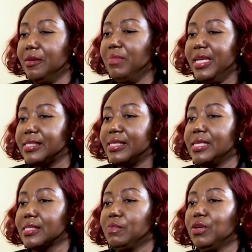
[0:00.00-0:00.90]
made
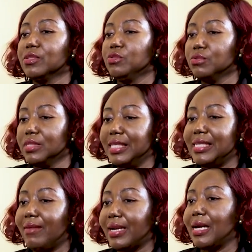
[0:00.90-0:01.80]
sense because you could see
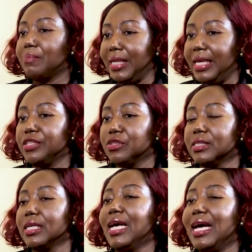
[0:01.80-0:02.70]
direct
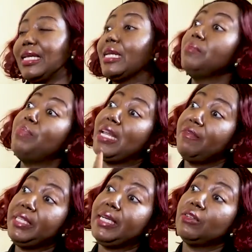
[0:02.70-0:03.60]
applications and that it
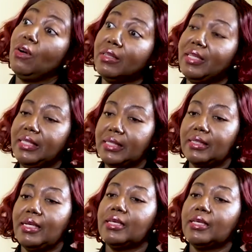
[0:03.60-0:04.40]
benefited others.